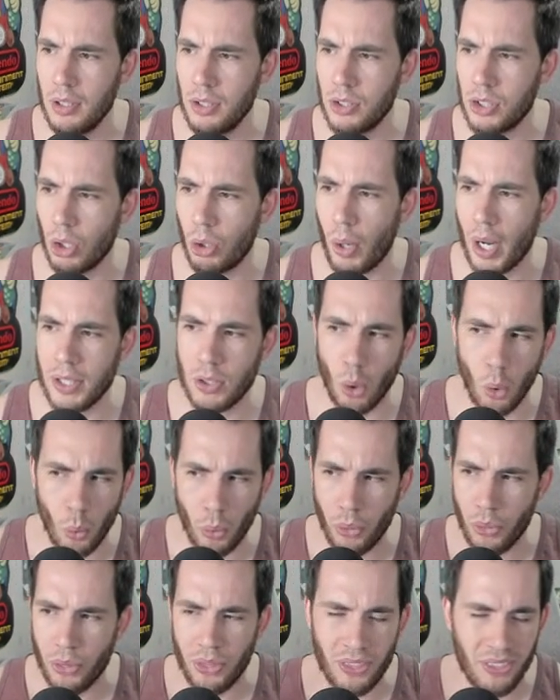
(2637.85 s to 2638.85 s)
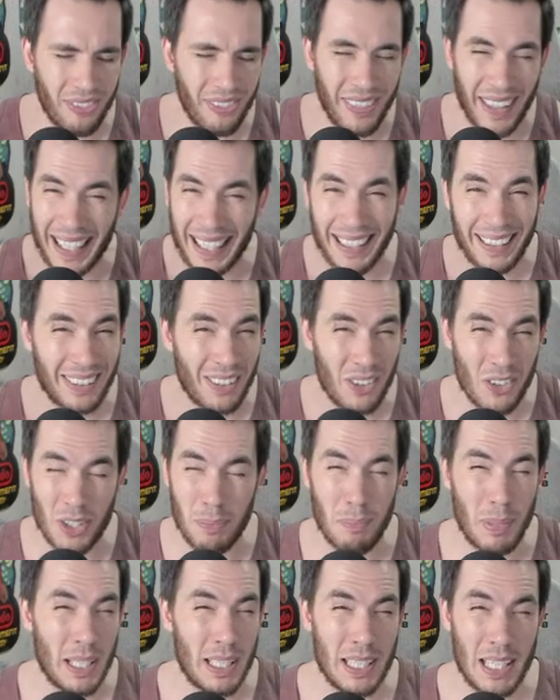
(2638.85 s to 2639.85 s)
So I don't Fair think warning. there's a
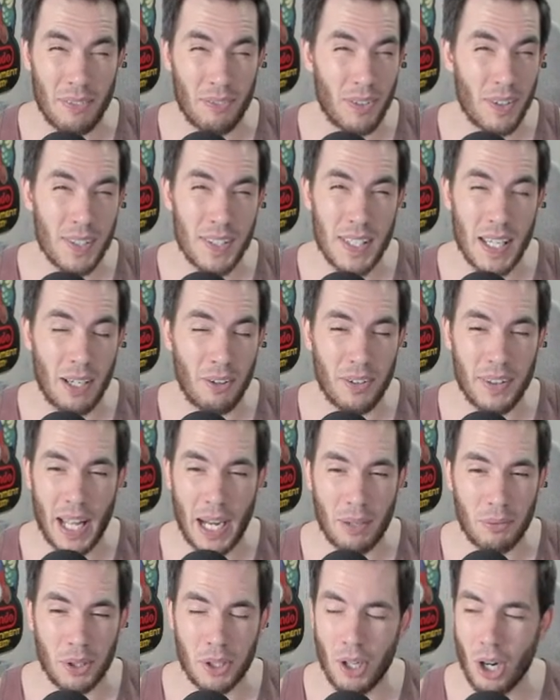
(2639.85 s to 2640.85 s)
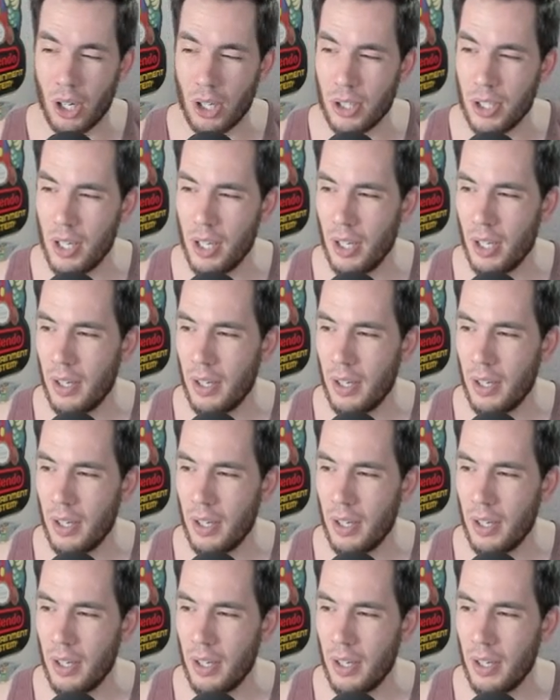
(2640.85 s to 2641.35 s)
big difference there in that regard.